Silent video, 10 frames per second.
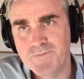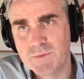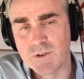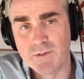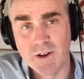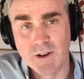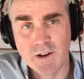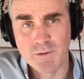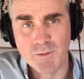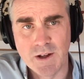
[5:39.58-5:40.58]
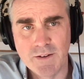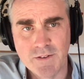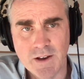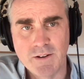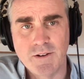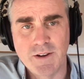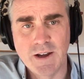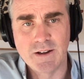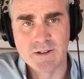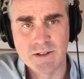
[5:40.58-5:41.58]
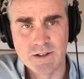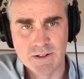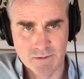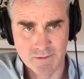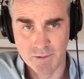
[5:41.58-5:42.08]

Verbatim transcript: sort of like a customer lifecycle analysis